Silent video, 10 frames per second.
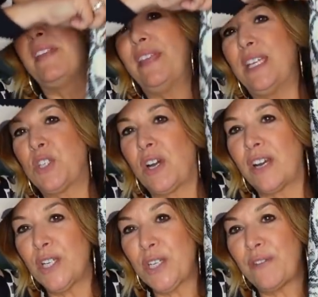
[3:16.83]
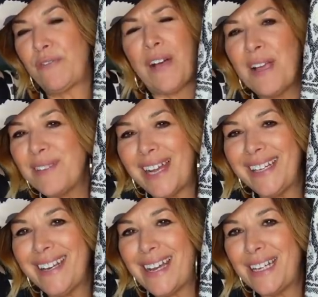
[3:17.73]
They charge five
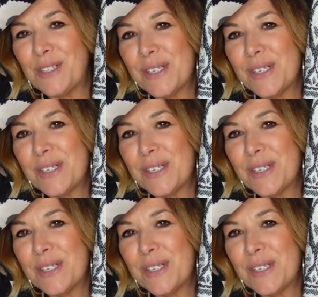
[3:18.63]
ninety-nine or